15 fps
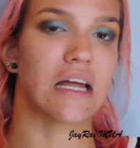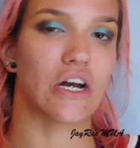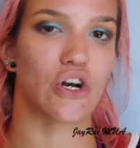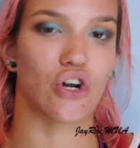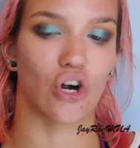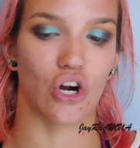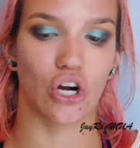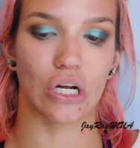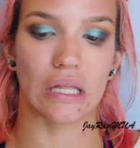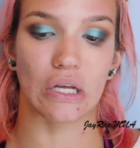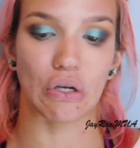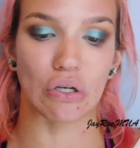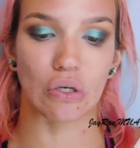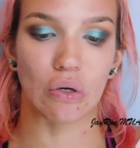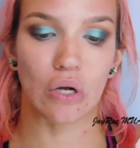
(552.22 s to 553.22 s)
that dark,
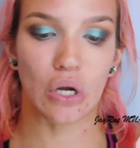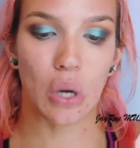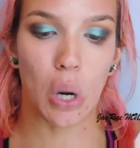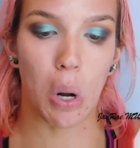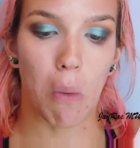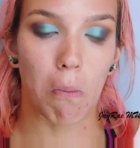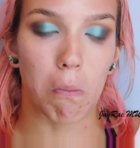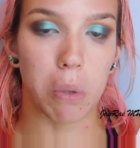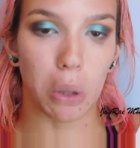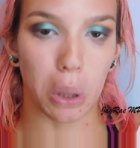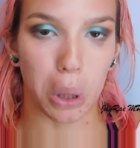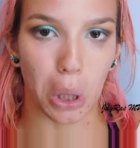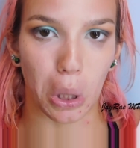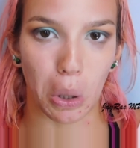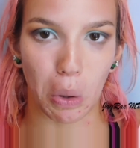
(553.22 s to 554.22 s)
like,
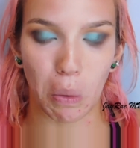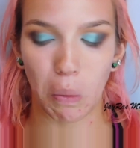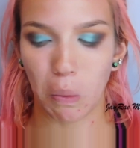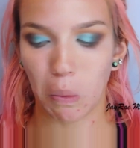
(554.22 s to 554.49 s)
blue.